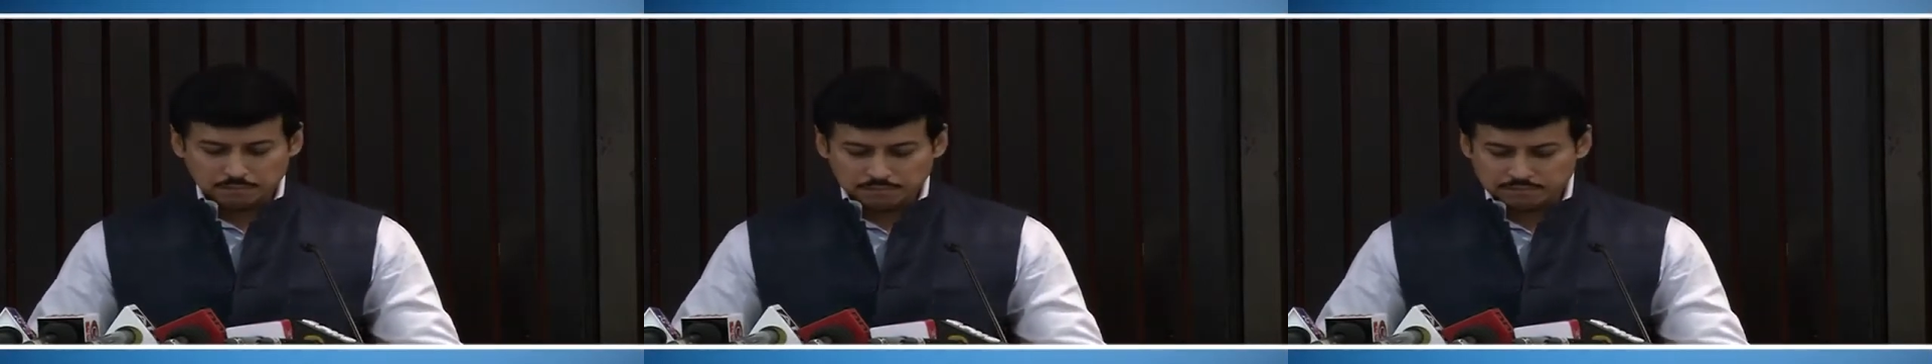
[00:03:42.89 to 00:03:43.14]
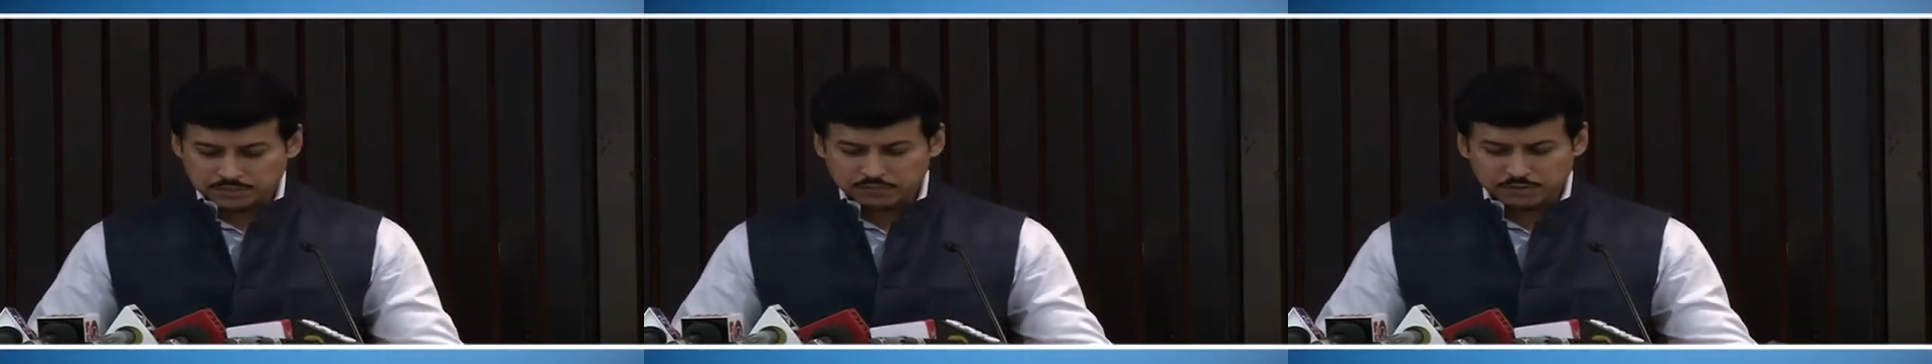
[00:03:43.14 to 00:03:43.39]

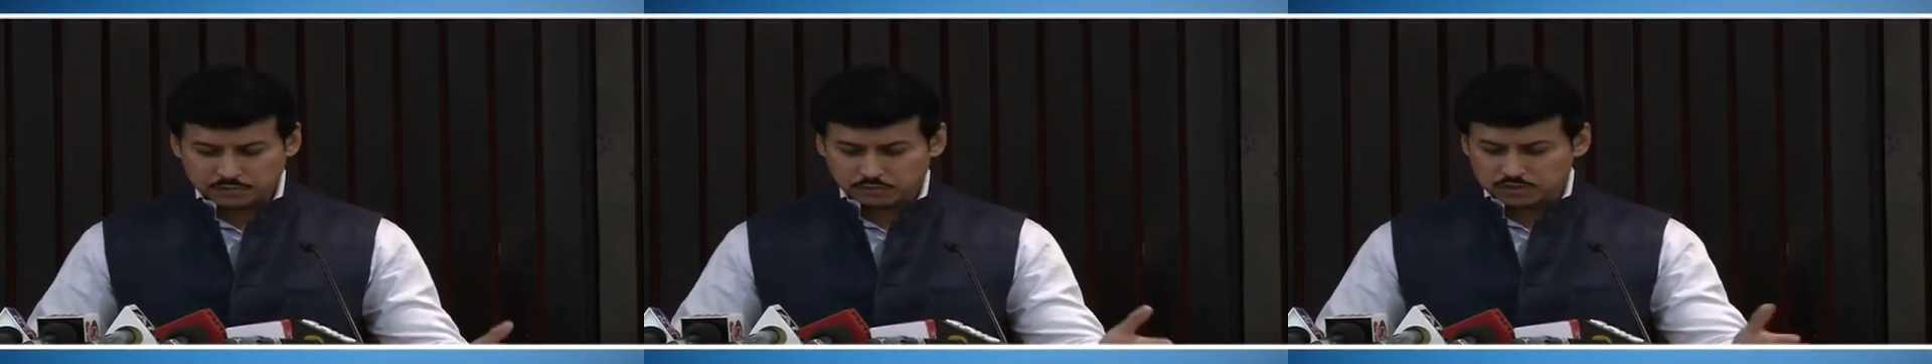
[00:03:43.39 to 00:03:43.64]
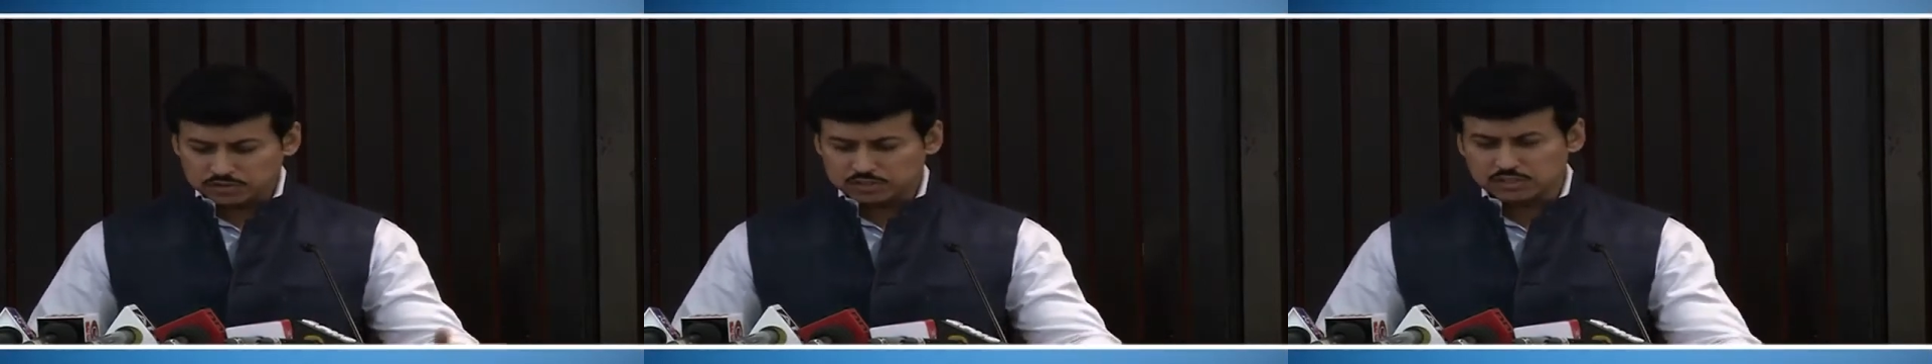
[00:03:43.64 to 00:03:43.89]
In fact,
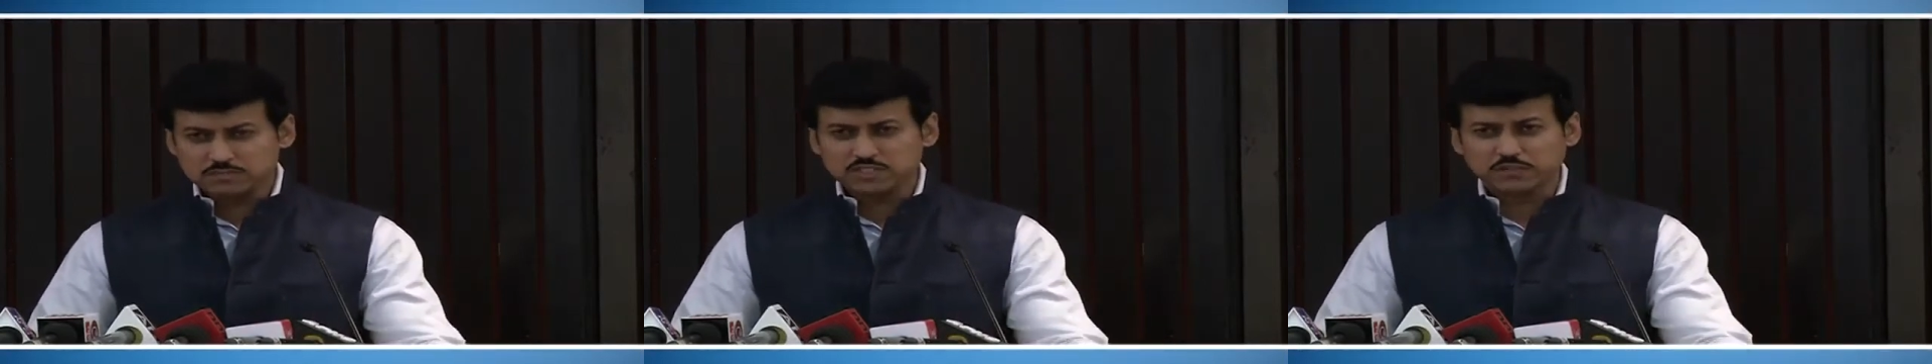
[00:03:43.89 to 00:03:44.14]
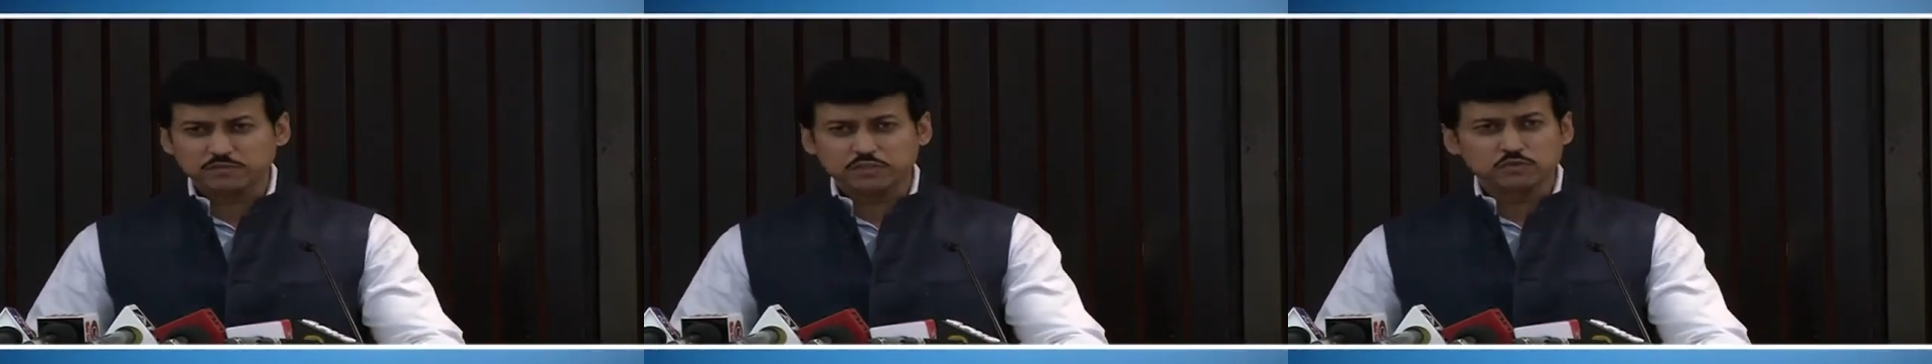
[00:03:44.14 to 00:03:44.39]
one of the terms
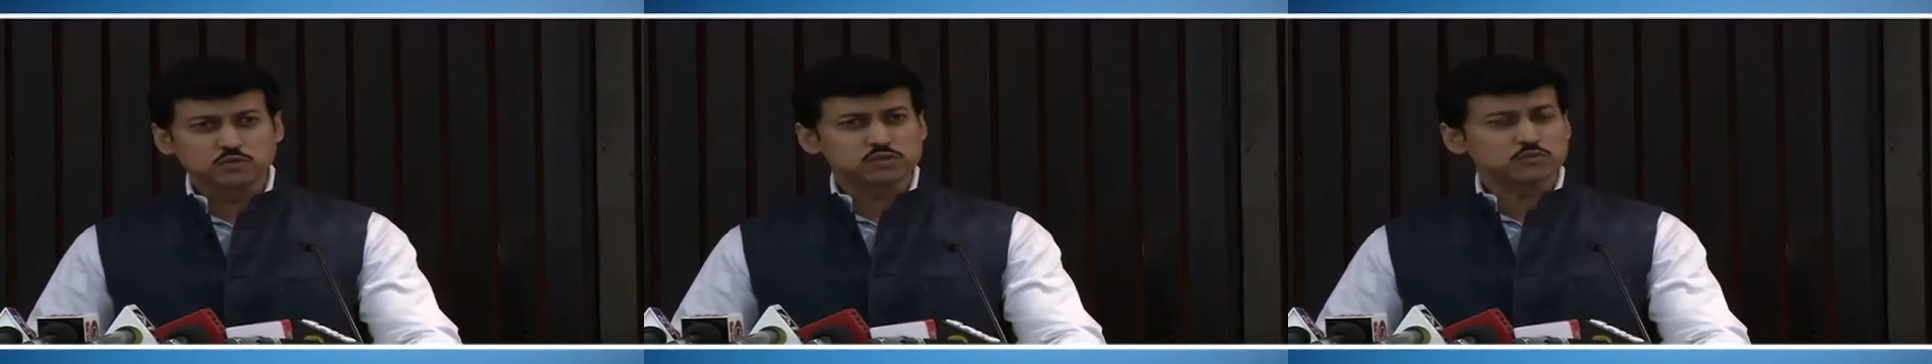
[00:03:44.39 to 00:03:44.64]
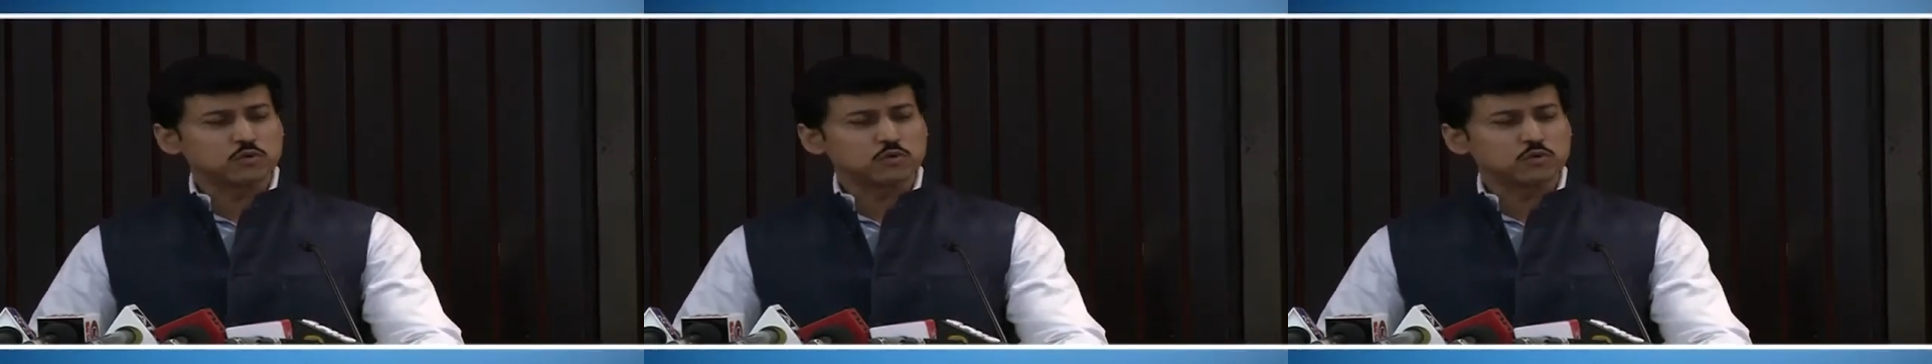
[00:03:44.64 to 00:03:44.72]
that we used